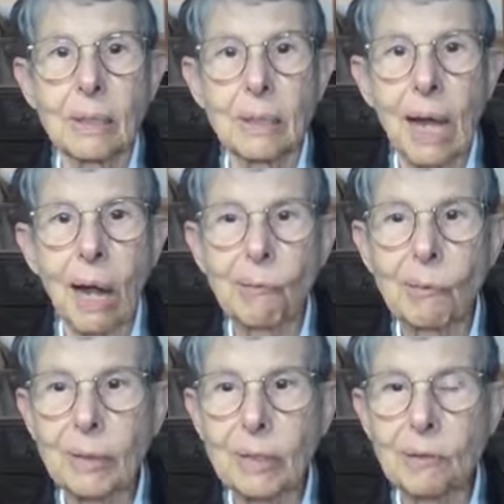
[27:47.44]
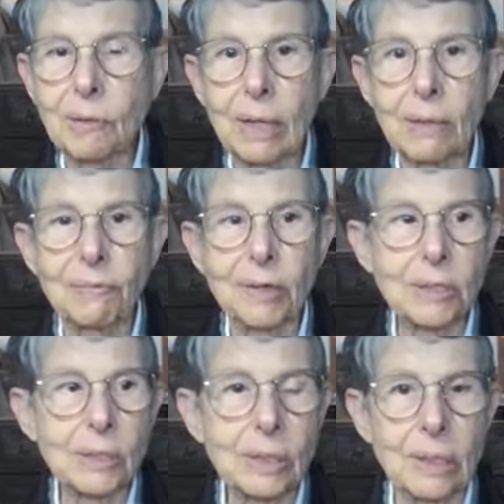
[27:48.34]
How will we know how to
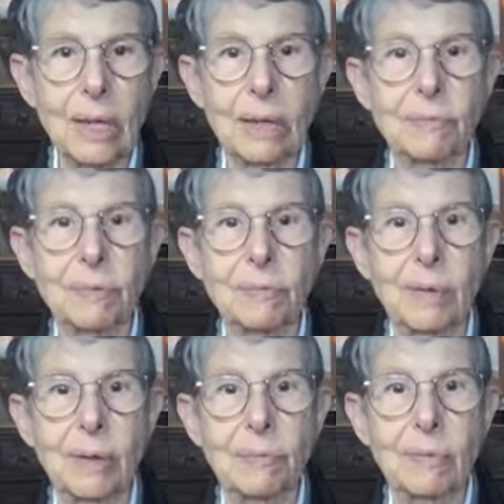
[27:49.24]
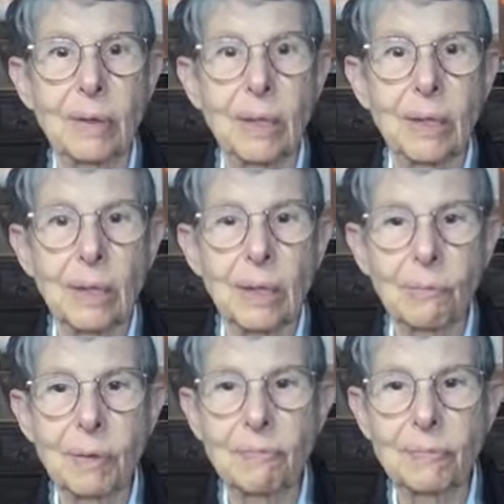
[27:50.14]
function in life
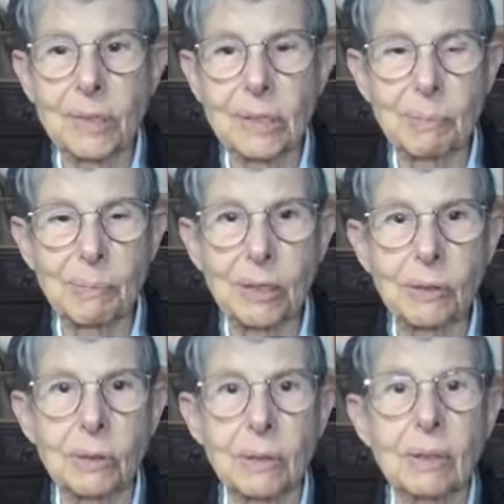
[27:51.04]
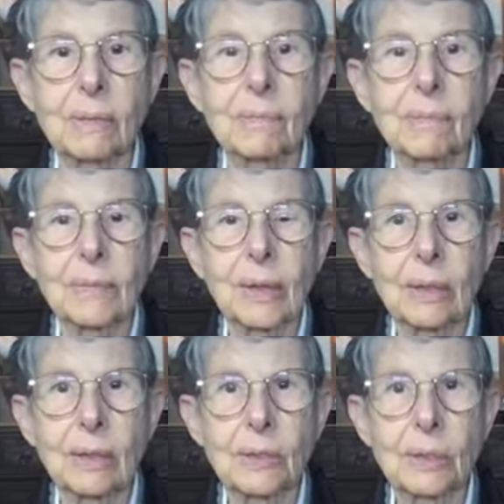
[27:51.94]
if we've disappeared?
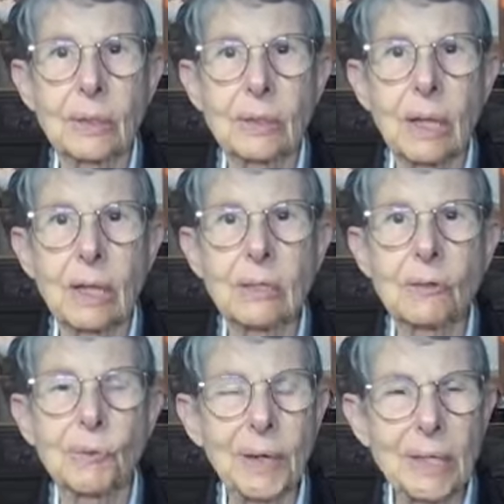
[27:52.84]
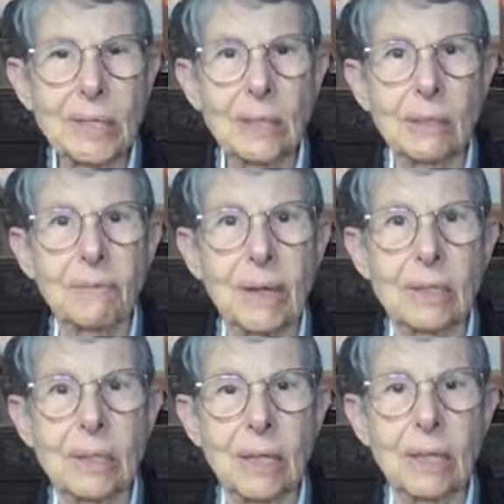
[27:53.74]
There's a great deal of
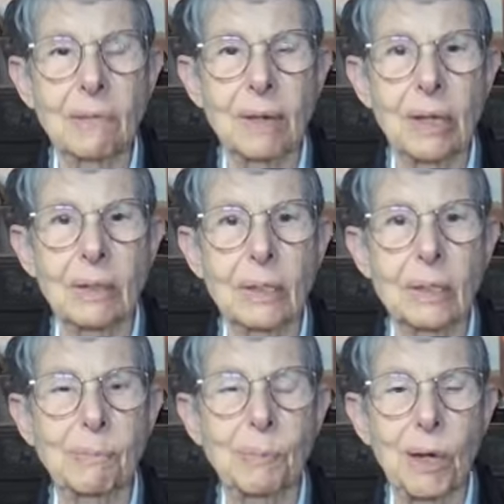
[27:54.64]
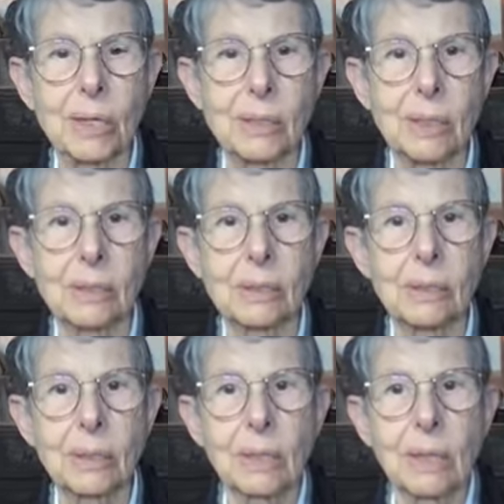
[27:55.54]
anxiety around this process,
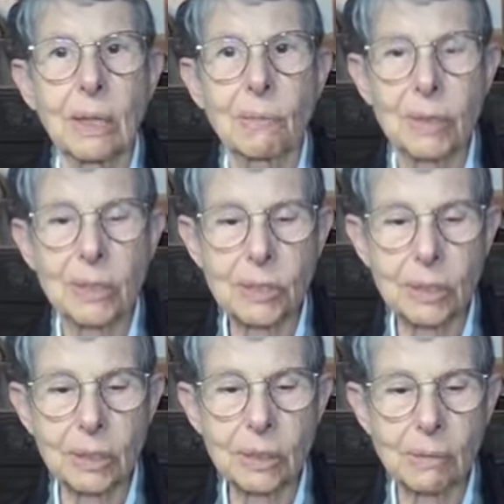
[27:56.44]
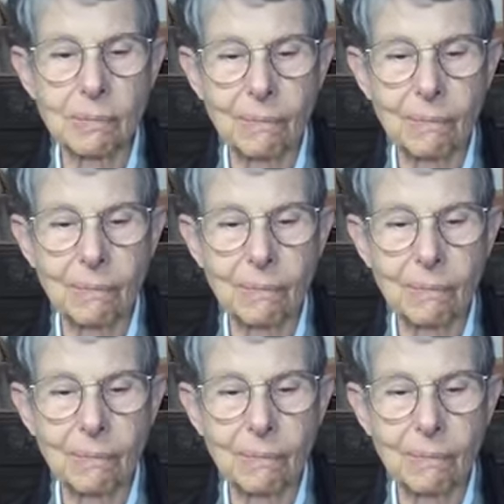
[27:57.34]
which is